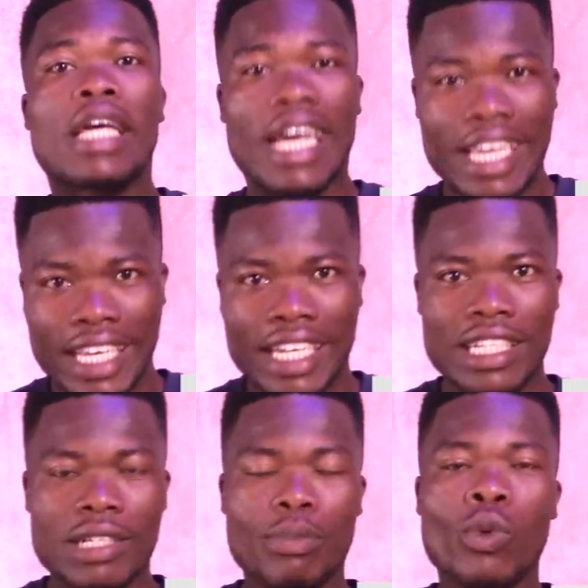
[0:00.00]
Eye Kennedy
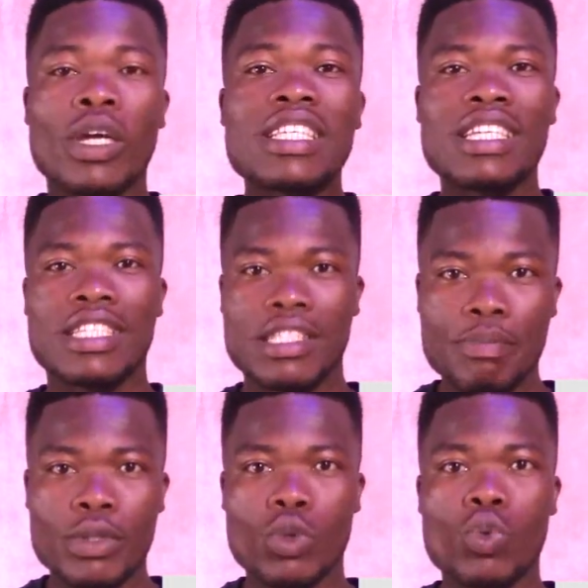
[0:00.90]
Japan. Eje na
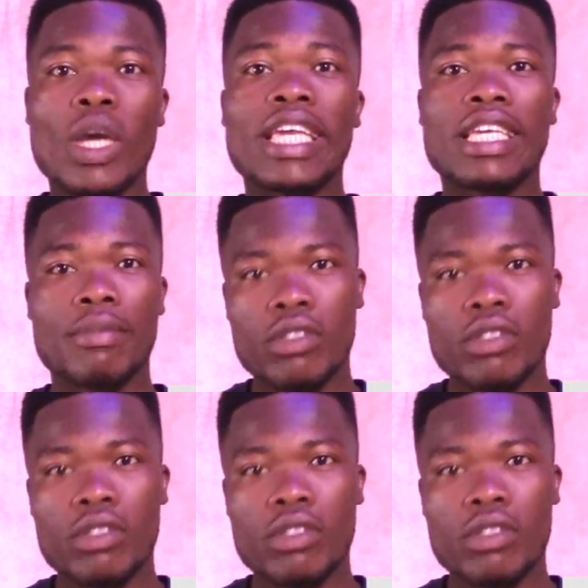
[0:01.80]
simpio so. Eke kebi